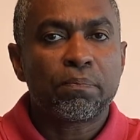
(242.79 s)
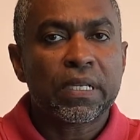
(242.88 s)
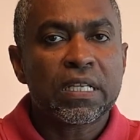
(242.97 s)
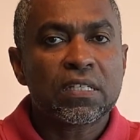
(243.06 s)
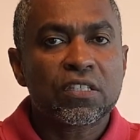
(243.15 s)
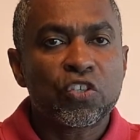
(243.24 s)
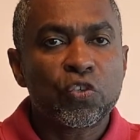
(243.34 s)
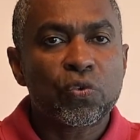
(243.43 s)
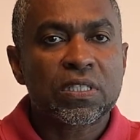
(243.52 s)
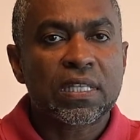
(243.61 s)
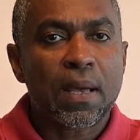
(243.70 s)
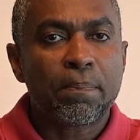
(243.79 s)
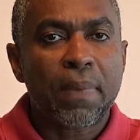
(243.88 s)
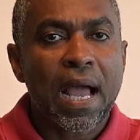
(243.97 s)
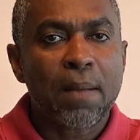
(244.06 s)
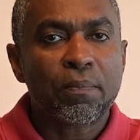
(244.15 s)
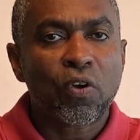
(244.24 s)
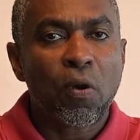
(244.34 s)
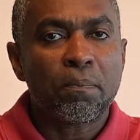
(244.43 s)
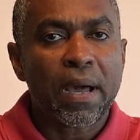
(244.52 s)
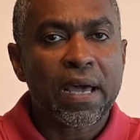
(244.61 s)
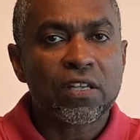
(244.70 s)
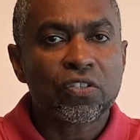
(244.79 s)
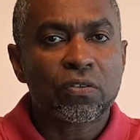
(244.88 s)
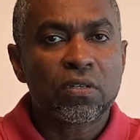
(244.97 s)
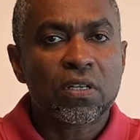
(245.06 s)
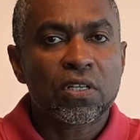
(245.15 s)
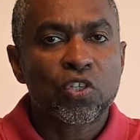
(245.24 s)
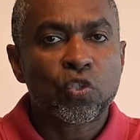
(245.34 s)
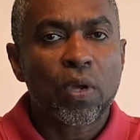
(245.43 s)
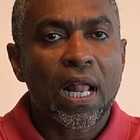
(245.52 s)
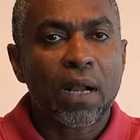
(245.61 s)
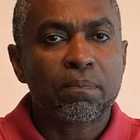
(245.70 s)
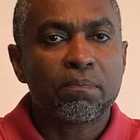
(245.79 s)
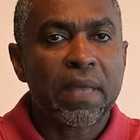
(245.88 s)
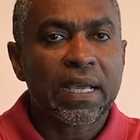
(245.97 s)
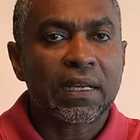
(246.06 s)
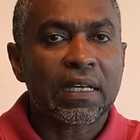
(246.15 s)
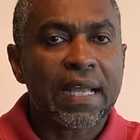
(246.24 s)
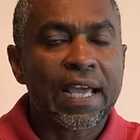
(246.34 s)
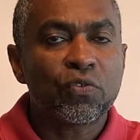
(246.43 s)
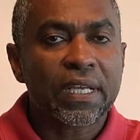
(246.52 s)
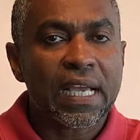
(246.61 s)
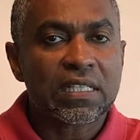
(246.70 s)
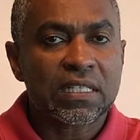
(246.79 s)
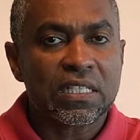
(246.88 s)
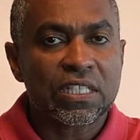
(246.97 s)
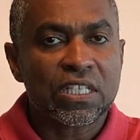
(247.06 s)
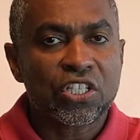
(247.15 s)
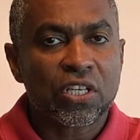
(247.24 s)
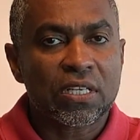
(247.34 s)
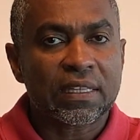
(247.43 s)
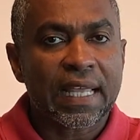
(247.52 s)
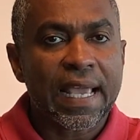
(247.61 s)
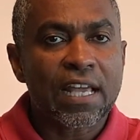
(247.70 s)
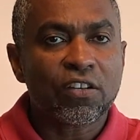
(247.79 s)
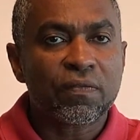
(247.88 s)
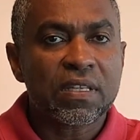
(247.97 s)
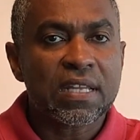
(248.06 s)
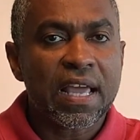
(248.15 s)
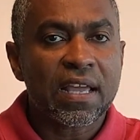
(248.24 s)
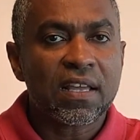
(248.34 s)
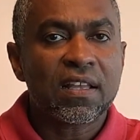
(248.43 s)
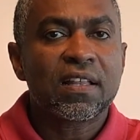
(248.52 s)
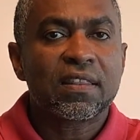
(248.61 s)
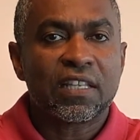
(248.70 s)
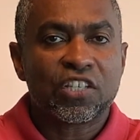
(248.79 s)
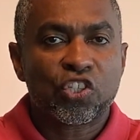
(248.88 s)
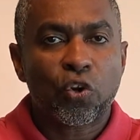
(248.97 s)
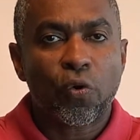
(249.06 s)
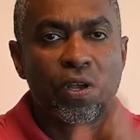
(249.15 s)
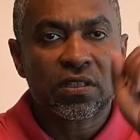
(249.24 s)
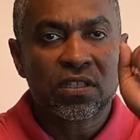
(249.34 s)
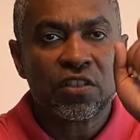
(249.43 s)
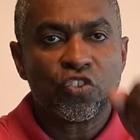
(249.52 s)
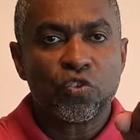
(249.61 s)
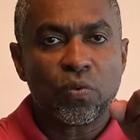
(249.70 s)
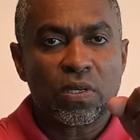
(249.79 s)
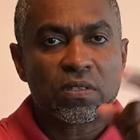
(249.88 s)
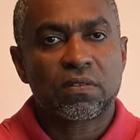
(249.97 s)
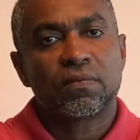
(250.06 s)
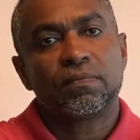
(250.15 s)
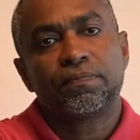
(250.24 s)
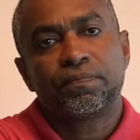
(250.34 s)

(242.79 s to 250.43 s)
Please use the pump comparison to help make an educated decision at the end of the day the choice is yours.